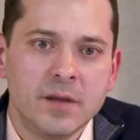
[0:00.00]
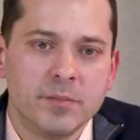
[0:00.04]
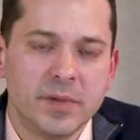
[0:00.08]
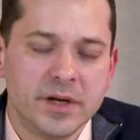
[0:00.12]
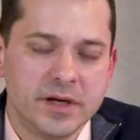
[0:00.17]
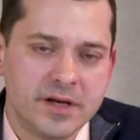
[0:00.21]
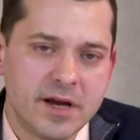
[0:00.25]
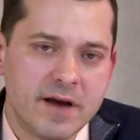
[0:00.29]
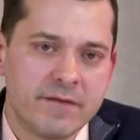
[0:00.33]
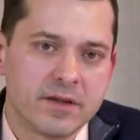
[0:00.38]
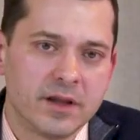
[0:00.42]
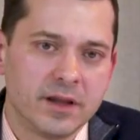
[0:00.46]

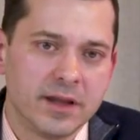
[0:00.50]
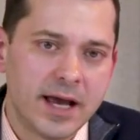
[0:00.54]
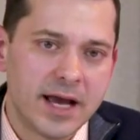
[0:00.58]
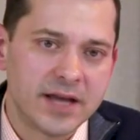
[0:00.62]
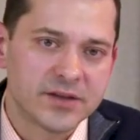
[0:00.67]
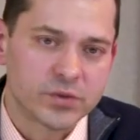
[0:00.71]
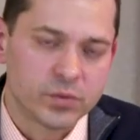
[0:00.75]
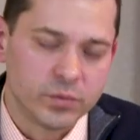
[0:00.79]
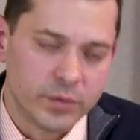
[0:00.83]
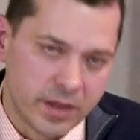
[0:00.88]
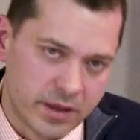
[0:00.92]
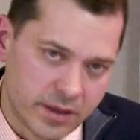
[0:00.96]
But
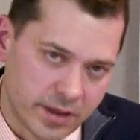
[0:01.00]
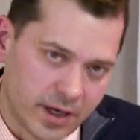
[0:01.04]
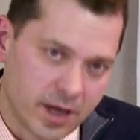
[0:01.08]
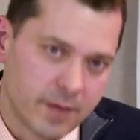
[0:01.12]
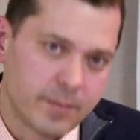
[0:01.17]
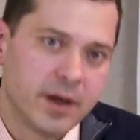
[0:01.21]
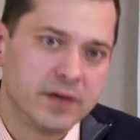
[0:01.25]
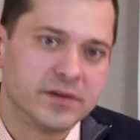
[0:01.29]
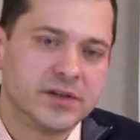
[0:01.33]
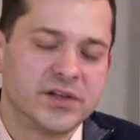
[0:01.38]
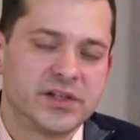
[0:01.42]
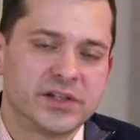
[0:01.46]
nevertheless, when we think
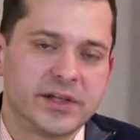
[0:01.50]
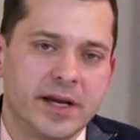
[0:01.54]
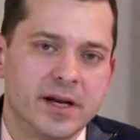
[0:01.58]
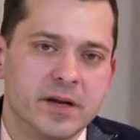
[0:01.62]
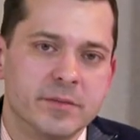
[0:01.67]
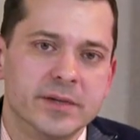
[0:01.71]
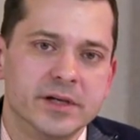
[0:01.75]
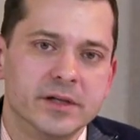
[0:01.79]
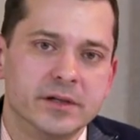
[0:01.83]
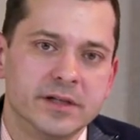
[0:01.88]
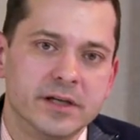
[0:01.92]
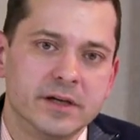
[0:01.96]
about
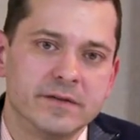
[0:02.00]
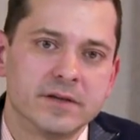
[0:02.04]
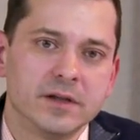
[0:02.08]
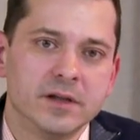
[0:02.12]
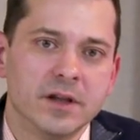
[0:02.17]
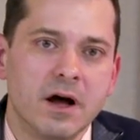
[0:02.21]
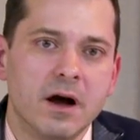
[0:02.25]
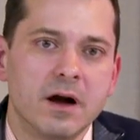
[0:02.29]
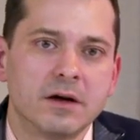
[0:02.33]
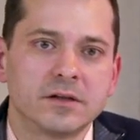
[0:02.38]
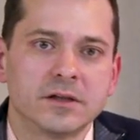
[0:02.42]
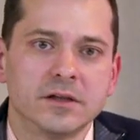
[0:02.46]
sustainability over the
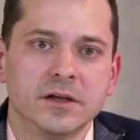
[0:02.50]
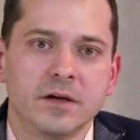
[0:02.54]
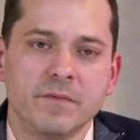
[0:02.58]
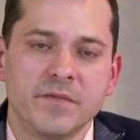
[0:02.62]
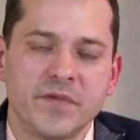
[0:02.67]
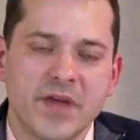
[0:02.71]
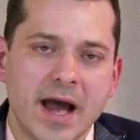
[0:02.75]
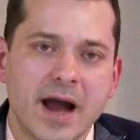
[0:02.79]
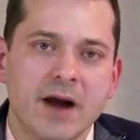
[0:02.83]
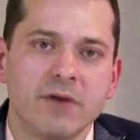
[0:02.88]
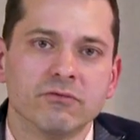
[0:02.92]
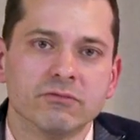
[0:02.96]
long term,
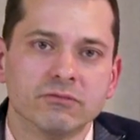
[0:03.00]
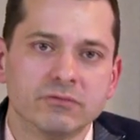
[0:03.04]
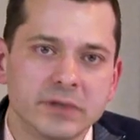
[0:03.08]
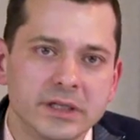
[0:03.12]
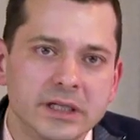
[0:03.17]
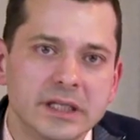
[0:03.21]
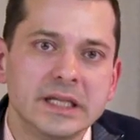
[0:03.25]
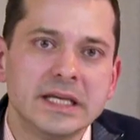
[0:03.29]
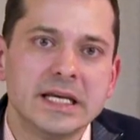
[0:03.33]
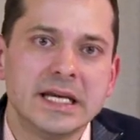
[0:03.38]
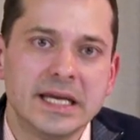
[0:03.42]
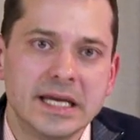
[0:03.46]
that
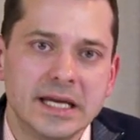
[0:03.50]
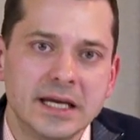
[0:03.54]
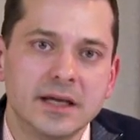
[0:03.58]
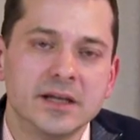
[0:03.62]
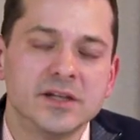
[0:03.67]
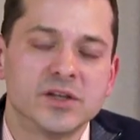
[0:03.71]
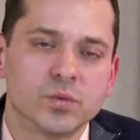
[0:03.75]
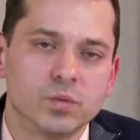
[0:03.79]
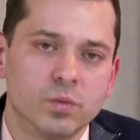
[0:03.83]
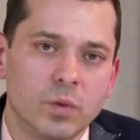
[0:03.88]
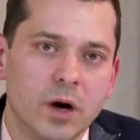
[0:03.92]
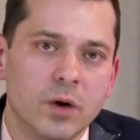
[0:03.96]
really
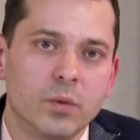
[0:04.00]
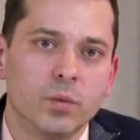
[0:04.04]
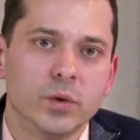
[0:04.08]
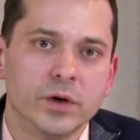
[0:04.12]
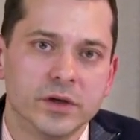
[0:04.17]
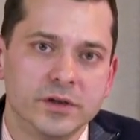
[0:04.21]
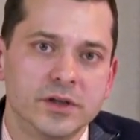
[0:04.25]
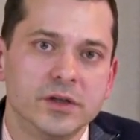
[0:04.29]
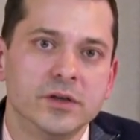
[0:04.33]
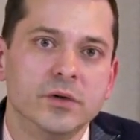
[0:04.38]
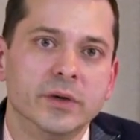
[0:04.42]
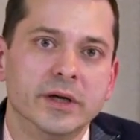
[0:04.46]
is what we're
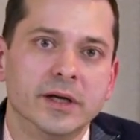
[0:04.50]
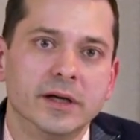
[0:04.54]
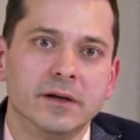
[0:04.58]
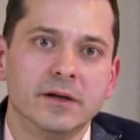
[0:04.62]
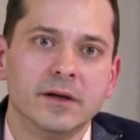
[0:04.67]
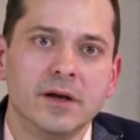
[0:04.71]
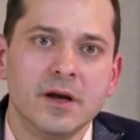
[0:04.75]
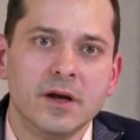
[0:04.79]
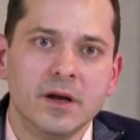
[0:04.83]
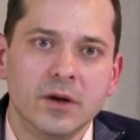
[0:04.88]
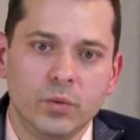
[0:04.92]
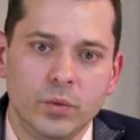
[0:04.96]
doing.
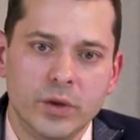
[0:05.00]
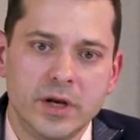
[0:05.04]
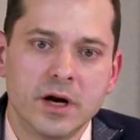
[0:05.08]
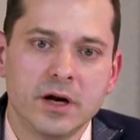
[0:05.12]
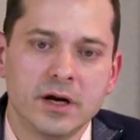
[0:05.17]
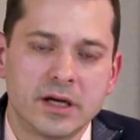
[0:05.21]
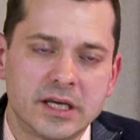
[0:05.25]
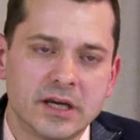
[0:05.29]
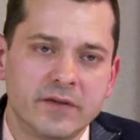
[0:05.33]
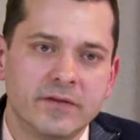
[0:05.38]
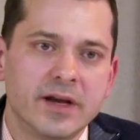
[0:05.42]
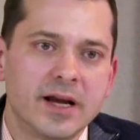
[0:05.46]
We
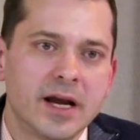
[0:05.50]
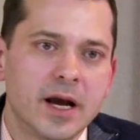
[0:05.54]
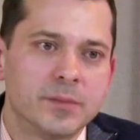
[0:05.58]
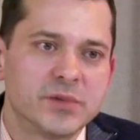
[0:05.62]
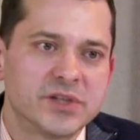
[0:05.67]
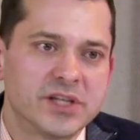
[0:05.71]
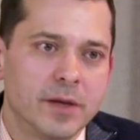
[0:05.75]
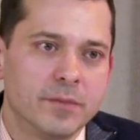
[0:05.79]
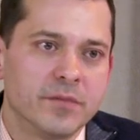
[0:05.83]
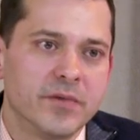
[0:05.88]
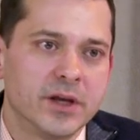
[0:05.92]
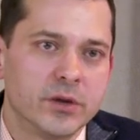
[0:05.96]
are giving up
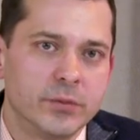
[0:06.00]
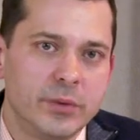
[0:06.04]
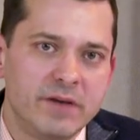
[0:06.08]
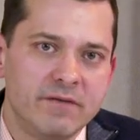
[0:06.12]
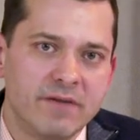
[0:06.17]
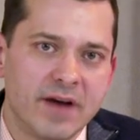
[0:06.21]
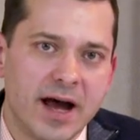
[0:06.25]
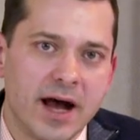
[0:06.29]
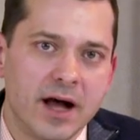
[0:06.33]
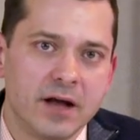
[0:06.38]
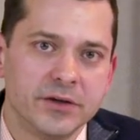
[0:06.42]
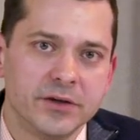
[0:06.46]
something we
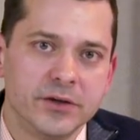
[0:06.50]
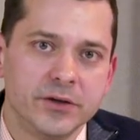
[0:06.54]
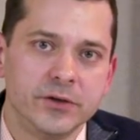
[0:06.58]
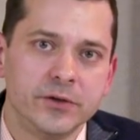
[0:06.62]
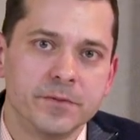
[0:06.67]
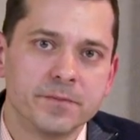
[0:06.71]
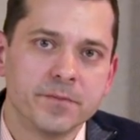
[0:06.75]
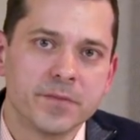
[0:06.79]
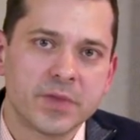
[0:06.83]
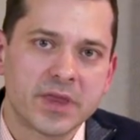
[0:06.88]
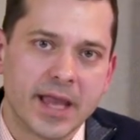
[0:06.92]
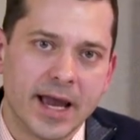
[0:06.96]
value
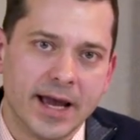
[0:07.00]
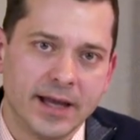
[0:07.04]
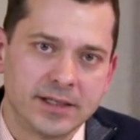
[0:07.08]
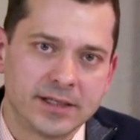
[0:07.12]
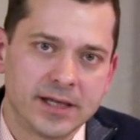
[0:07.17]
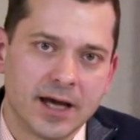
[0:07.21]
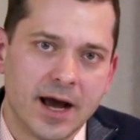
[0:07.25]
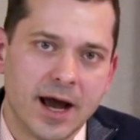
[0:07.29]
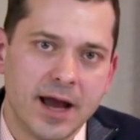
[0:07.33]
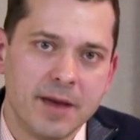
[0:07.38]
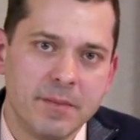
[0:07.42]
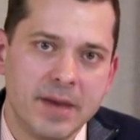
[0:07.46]
at
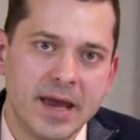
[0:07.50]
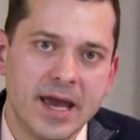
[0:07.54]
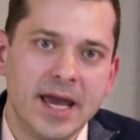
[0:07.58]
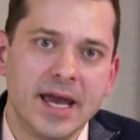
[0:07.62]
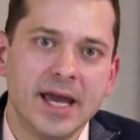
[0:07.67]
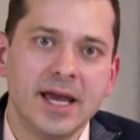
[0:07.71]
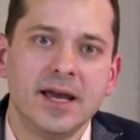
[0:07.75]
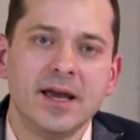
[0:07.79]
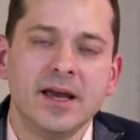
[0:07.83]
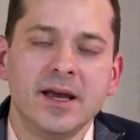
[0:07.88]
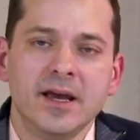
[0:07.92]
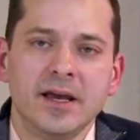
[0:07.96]
time
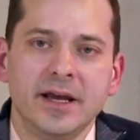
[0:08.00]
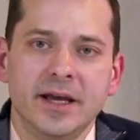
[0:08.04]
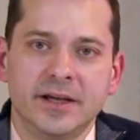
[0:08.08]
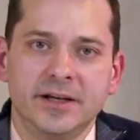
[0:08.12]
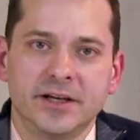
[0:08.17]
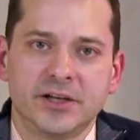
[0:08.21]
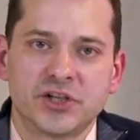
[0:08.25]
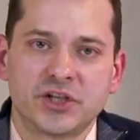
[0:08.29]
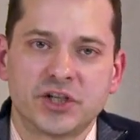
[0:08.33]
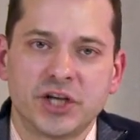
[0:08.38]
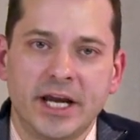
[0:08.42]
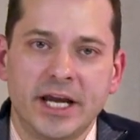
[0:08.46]
A in
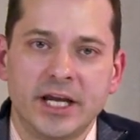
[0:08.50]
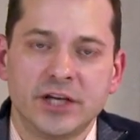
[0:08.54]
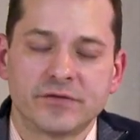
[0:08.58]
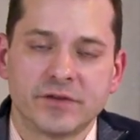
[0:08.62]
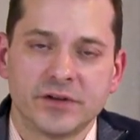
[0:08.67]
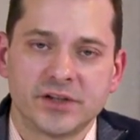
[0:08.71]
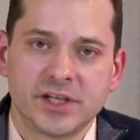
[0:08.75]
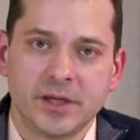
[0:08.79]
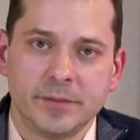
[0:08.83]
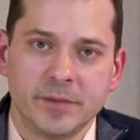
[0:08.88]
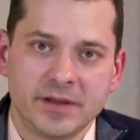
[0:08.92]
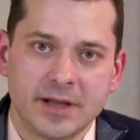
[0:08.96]
exchange
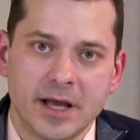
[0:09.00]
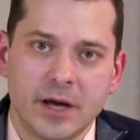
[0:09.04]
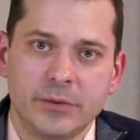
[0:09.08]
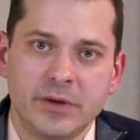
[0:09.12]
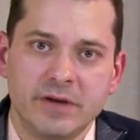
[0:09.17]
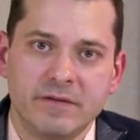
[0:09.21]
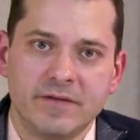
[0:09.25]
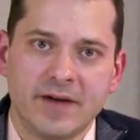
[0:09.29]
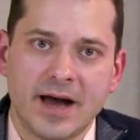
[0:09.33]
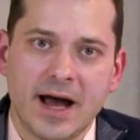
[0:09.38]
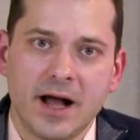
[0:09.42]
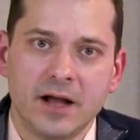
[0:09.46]
for something that
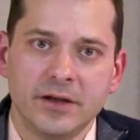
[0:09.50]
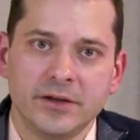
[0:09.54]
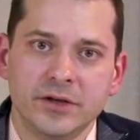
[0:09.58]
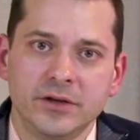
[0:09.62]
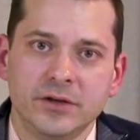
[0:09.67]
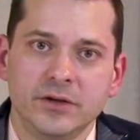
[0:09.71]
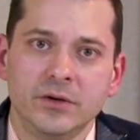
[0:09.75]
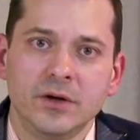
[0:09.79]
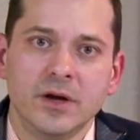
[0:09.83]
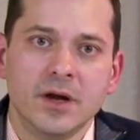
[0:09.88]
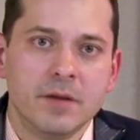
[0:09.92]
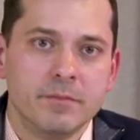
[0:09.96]
we
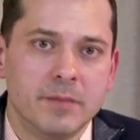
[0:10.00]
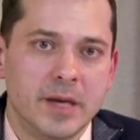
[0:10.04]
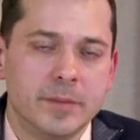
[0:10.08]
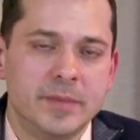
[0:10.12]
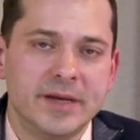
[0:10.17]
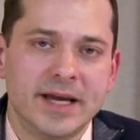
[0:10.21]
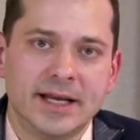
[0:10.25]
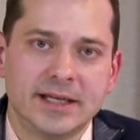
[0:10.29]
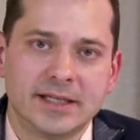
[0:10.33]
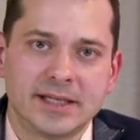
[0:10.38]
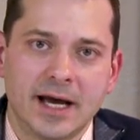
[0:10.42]
value maybe at